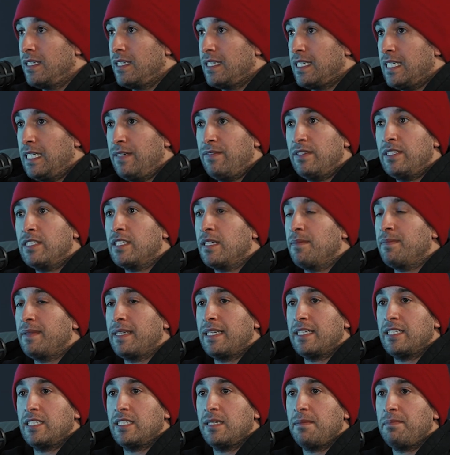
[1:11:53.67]
Even something
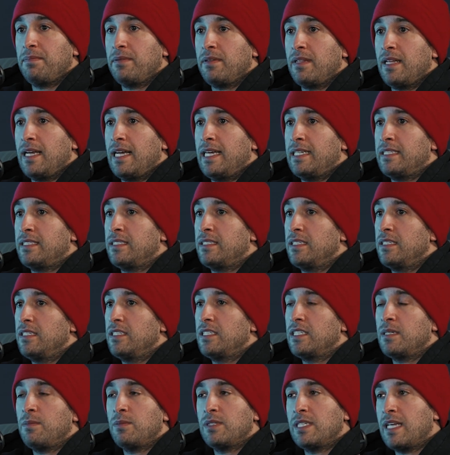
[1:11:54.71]
as simple as
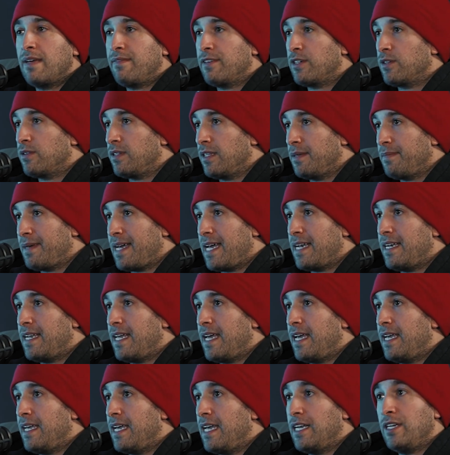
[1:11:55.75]
someone's having a really bad
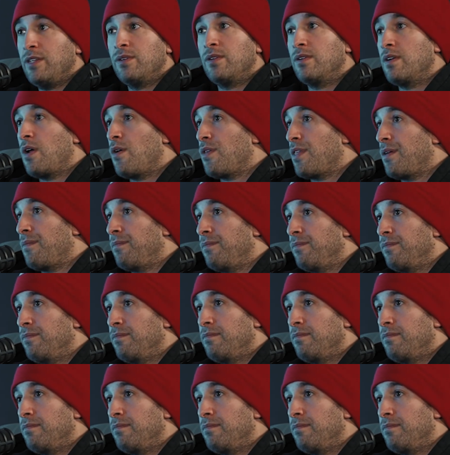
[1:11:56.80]
day and you don't know them.